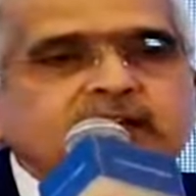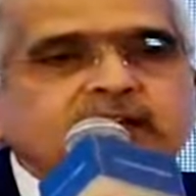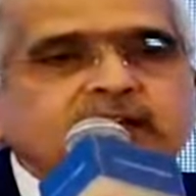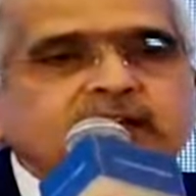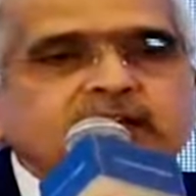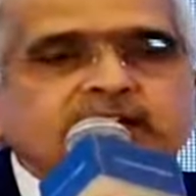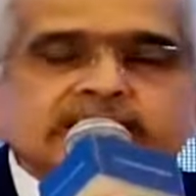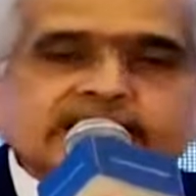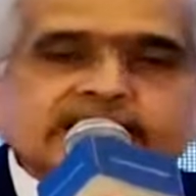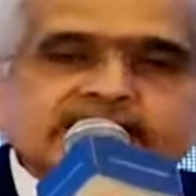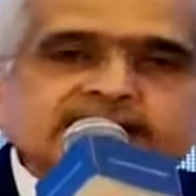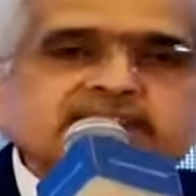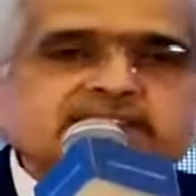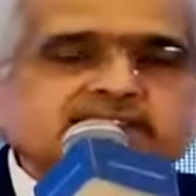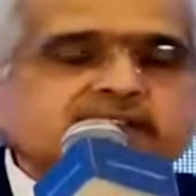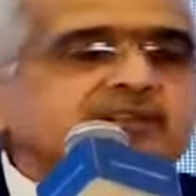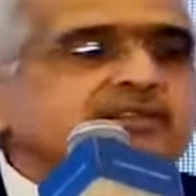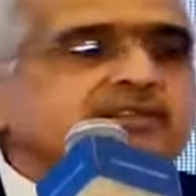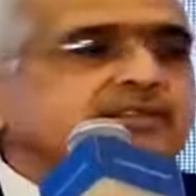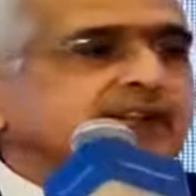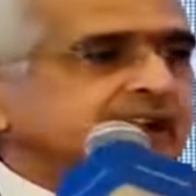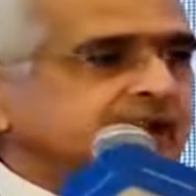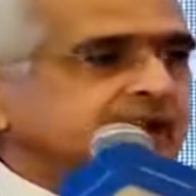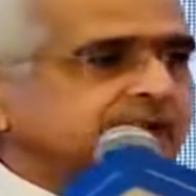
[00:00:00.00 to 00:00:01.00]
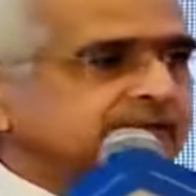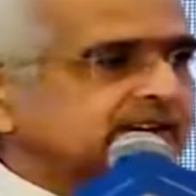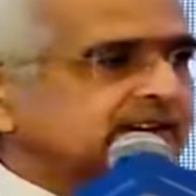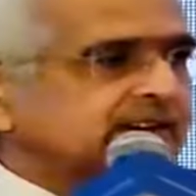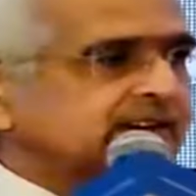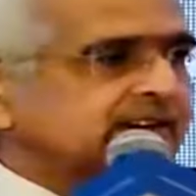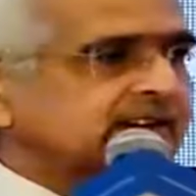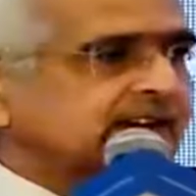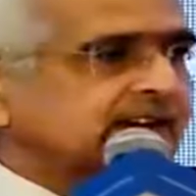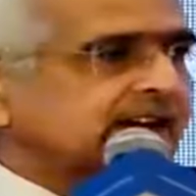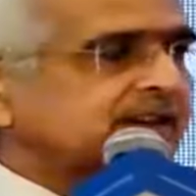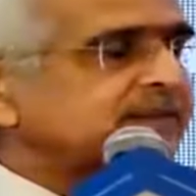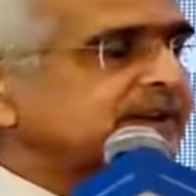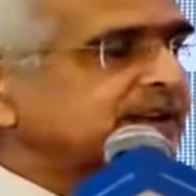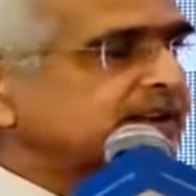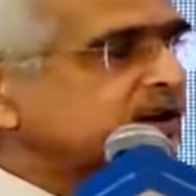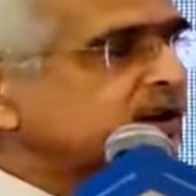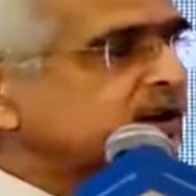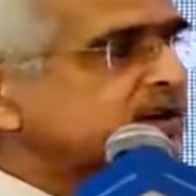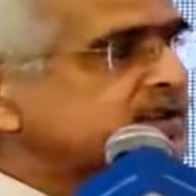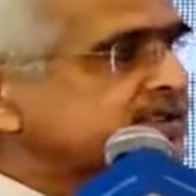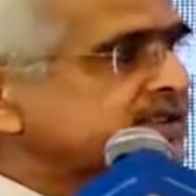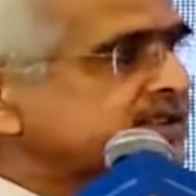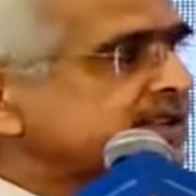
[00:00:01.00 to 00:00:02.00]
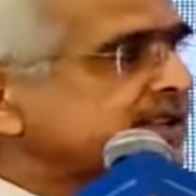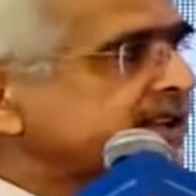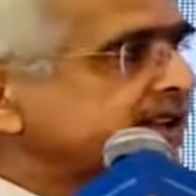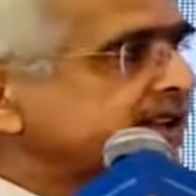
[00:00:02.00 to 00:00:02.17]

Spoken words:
less relevant. I will not say